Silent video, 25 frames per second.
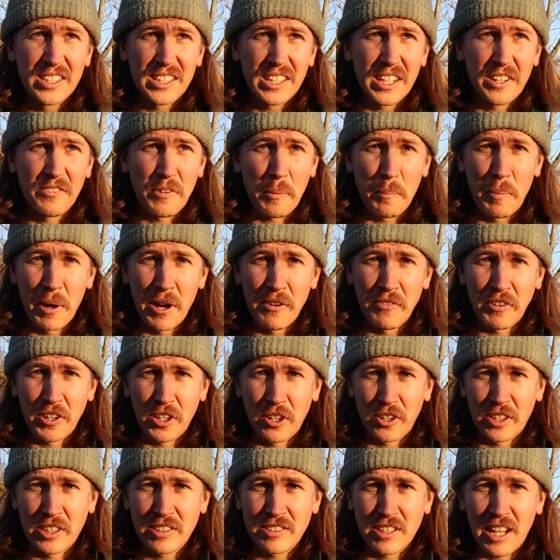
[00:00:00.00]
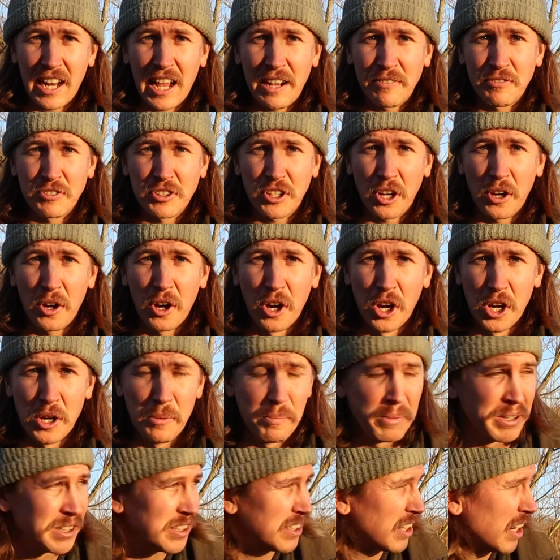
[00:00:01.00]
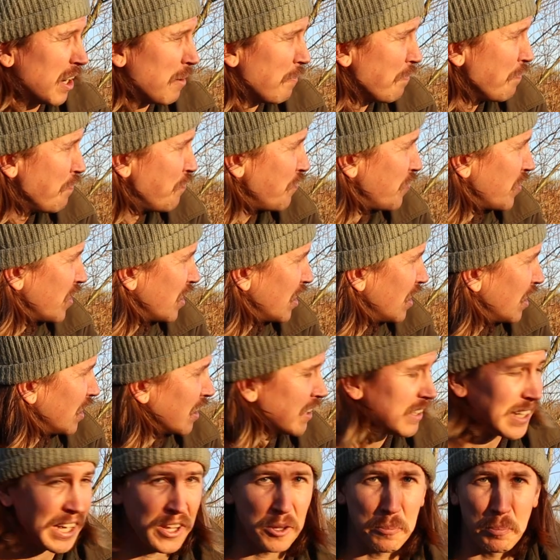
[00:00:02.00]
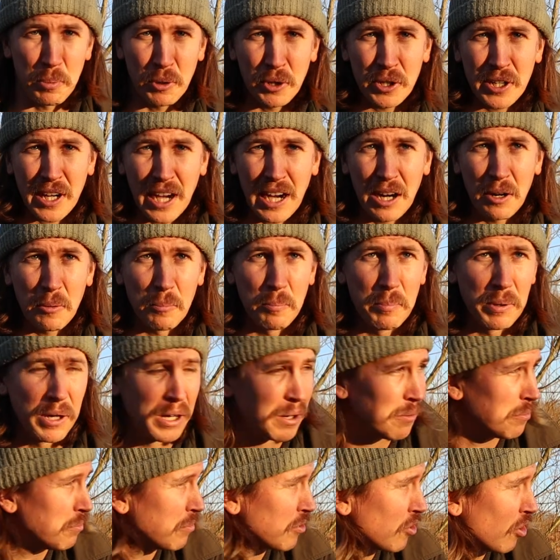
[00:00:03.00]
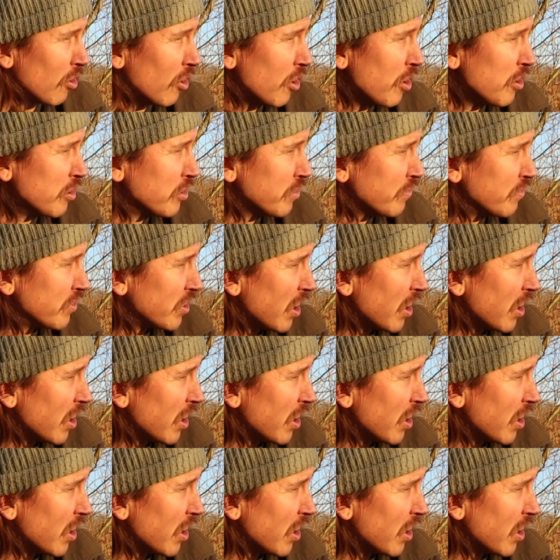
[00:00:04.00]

If I'm perfectly honest, I'll have to go home and um, get the book out, but we've got loads of